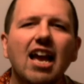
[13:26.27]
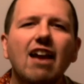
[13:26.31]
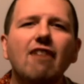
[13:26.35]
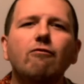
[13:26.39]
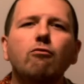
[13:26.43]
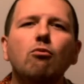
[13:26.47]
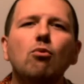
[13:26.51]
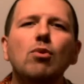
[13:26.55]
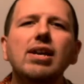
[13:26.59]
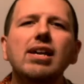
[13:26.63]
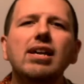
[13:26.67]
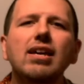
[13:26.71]

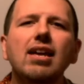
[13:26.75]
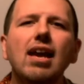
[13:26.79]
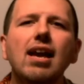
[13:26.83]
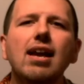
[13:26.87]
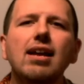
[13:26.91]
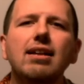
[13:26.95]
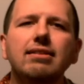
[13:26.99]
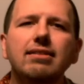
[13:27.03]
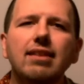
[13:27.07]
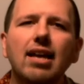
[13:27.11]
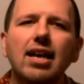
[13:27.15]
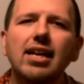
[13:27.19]
If we
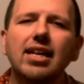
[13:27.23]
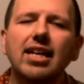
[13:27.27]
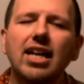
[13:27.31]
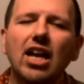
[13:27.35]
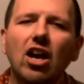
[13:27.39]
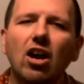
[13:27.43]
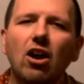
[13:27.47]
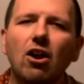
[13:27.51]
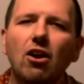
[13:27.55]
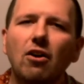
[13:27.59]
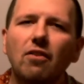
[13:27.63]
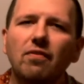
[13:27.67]
can't
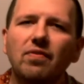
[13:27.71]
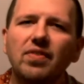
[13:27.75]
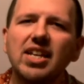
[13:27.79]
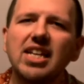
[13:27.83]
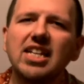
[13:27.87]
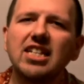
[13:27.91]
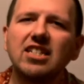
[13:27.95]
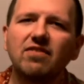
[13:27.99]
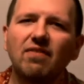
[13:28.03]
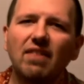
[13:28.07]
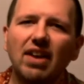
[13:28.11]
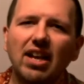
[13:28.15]
take care of
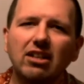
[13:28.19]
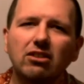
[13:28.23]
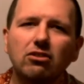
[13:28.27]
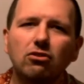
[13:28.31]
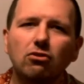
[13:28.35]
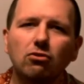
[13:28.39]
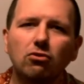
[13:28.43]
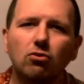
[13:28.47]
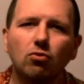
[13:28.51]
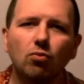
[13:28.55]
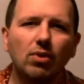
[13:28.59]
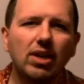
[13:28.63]
these
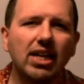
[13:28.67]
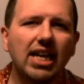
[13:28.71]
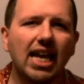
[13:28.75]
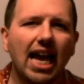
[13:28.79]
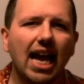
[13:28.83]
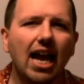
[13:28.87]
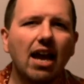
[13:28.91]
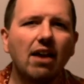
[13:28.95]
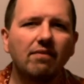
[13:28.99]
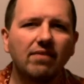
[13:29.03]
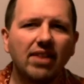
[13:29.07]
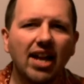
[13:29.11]
vessels we
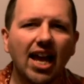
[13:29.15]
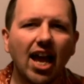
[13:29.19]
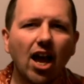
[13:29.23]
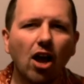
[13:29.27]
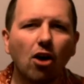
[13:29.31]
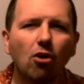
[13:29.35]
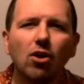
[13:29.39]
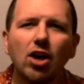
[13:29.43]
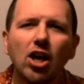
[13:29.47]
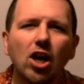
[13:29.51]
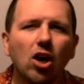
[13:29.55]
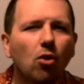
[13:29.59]
have
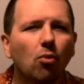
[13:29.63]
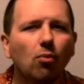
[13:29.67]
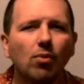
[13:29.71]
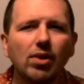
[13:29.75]
now,